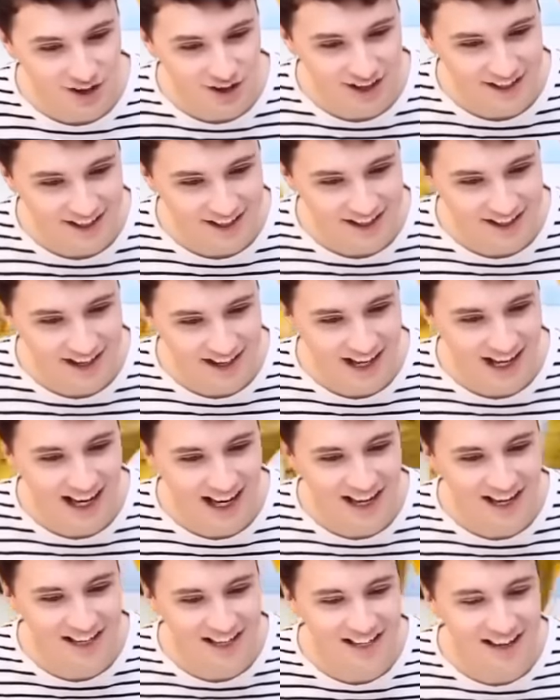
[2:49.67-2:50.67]
dressed. I
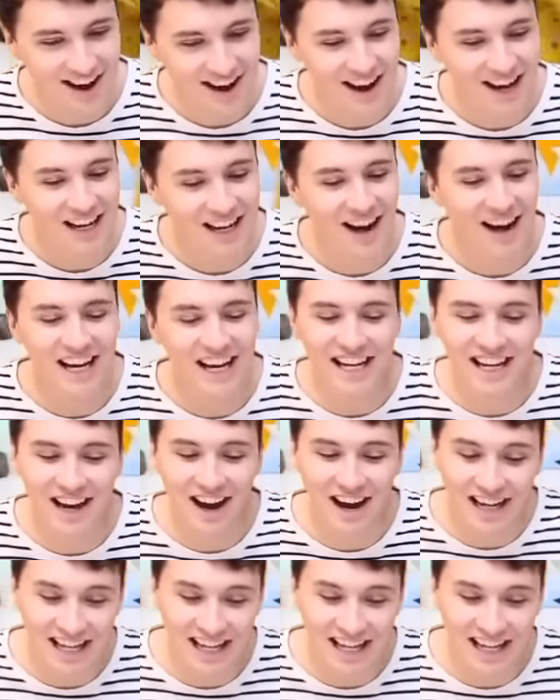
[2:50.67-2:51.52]
can't and go.